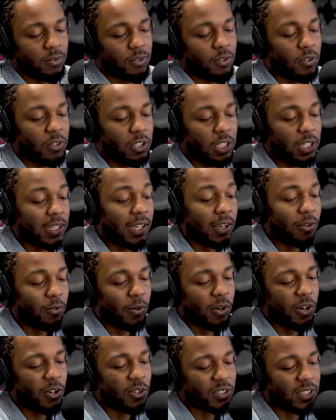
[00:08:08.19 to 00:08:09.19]
or look at
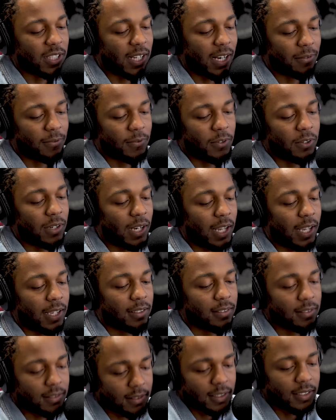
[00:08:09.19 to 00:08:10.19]
words that I feel
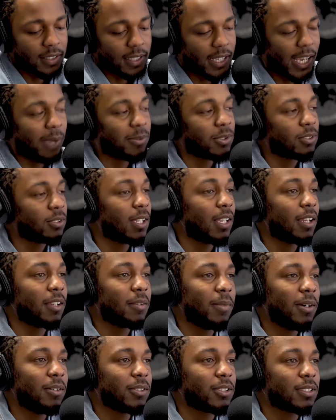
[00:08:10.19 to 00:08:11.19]
like capture that
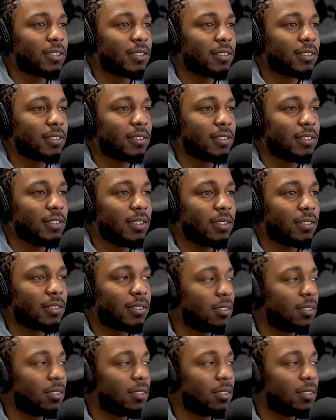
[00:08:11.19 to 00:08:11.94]
emotion, you know?